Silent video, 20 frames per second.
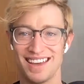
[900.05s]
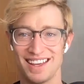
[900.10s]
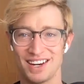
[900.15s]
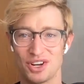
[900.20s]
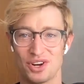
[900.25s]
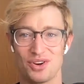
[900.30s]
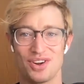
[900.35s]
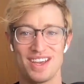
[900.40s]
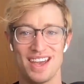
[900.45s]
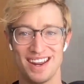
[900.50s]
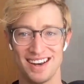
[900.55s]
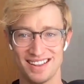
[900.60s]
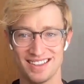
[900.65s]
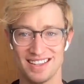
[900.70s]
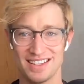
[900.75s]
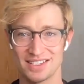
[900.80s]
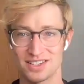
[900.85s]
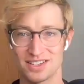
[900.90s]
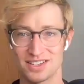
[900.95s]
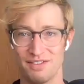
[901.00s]
it created
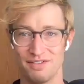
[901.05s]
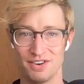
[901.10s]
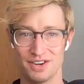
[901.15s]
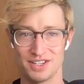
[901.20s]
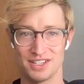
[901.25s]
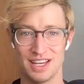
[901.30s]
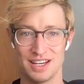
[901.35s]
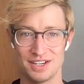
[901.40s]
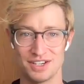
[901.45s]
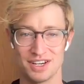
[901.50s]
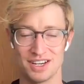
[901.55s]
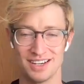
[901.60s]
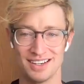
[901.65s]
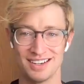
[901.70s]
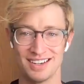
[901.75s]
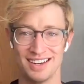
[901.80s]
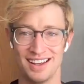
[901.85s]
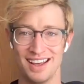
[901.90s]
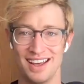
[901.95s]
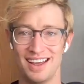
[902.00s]
this
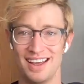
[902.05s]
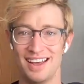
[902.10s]
conversation